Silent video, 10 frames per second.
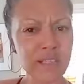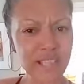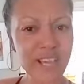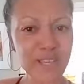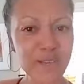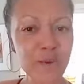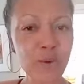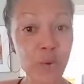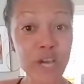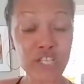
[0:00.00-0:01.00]
that you, or
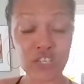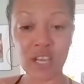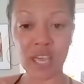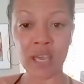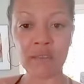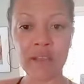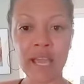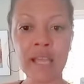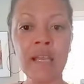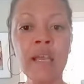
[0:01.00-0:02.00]
questioning it,
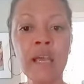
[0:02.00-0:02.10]
right?